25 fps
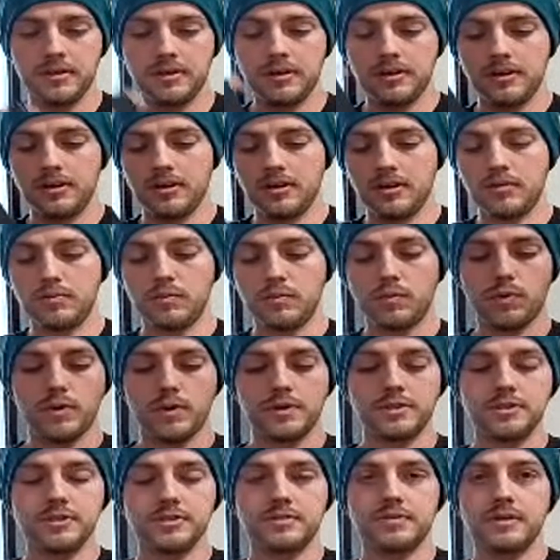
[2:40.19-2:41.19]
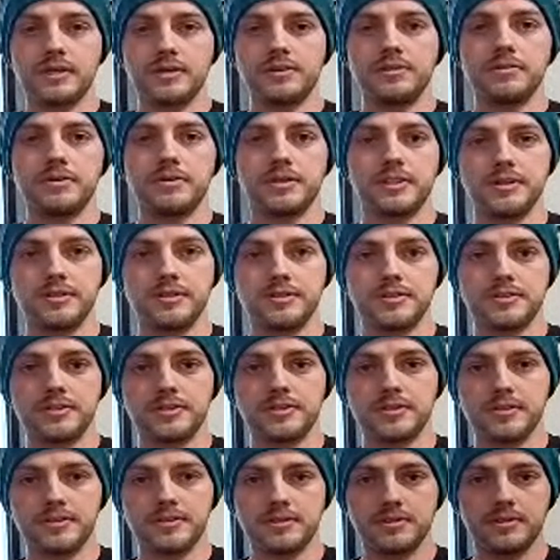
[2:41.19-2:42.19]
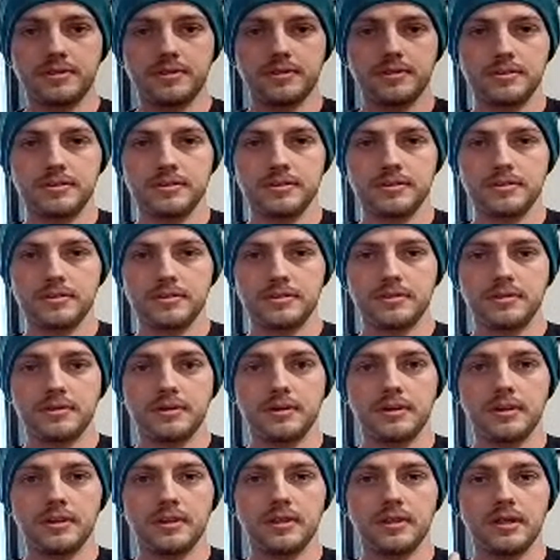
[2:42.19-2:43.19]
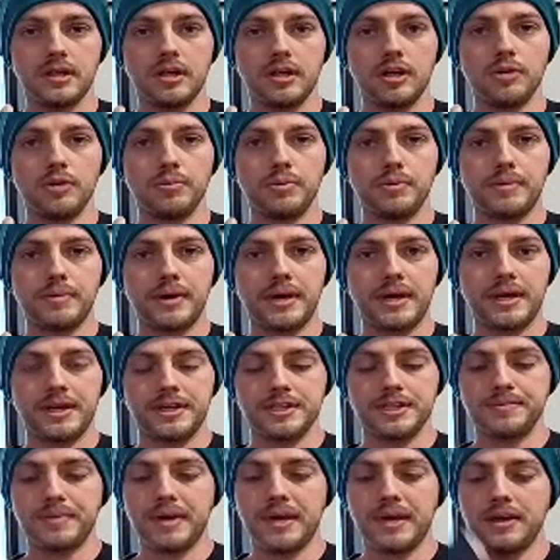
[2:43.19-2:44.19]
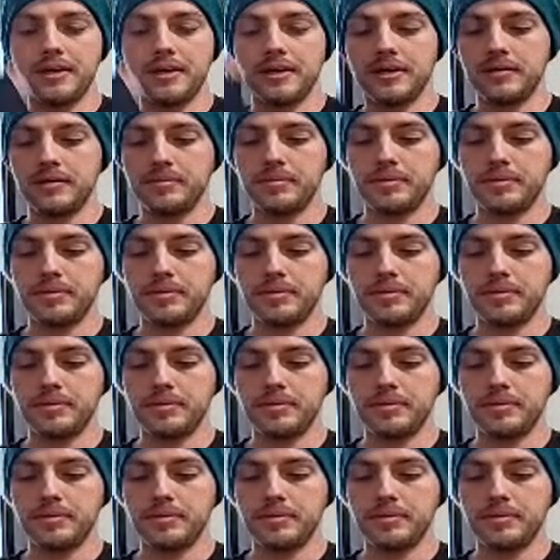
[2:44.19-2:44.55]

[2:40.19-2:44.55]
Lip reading: come once around the wrist, open my hands back up,